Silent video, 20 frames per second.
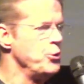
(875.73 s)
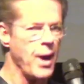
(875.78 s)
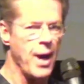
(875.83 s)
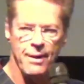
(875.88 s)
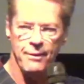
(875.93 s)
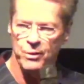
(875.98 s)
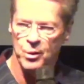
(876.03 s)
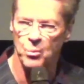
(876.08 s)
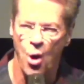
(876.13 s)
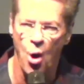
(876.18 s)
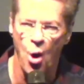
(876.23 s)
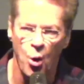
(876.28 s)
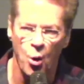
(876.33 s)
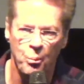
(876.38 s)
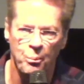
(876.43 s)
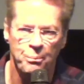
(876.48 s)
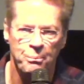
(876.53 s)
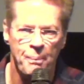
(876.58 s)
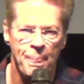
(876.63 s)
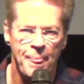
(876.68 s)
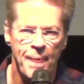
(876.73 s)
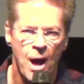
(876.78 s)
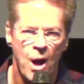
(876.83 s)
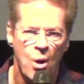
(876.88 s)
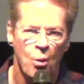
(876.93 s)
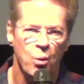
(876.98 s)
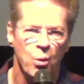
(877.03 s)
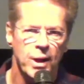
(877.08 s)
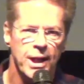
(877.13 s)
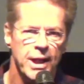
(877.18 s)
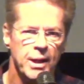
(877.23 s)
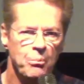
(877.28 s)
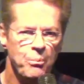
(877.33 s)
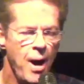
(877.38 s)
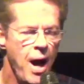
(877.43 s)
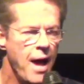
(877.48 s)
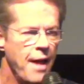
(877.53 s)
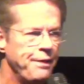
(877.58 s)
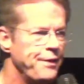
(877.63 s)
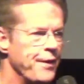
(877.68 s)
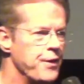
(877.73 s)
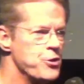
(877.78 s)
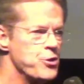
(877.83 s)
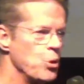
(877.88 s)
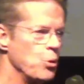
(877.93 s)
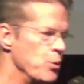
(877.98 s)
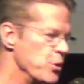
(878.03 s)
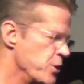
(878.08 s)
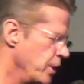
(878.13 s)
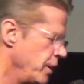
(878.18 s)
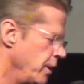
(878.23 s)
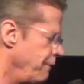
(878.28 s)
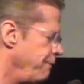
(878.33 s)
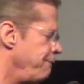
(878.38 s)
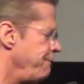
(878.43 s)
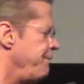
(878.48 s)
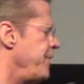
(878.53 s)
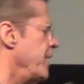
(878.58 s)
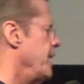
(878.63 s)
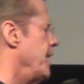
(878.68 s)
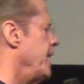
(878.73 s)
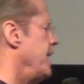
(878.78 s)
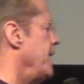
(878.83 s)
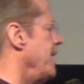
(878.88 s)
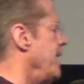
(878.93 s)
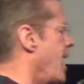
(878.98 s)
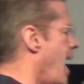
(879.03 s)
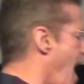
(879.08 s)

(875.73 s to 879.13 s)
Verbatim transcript: drive them home. Well, he bought this. It was an Infiniti